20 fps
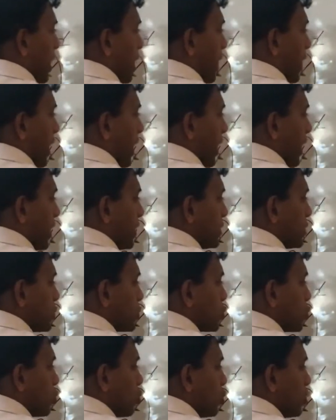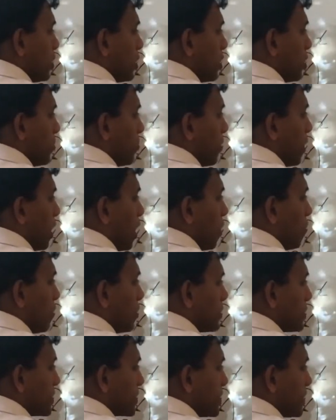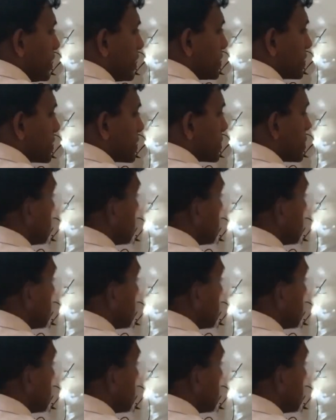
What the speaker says: N to the power 6